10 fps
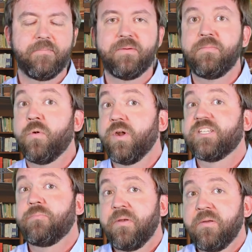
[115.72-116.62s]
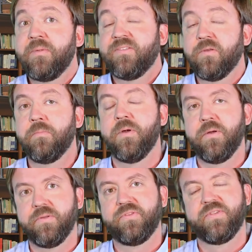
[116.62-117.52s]
in more experimental
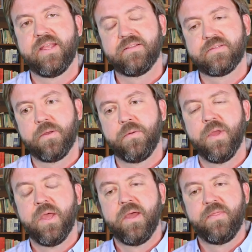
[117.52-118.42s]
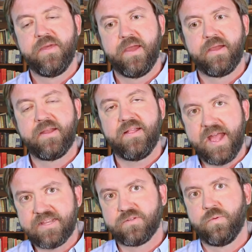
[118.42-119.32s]
modes. And so the
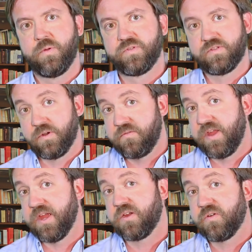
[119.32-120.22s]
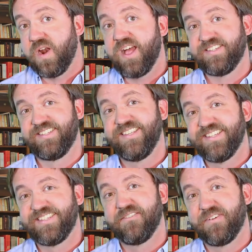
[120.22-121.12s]
class will survey across
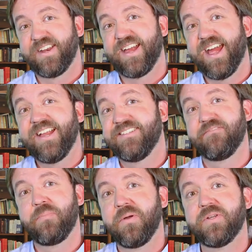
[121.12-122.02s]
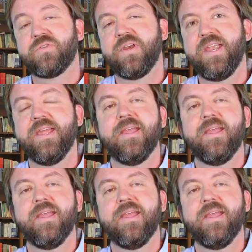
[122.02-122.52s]
these different kinds of poetry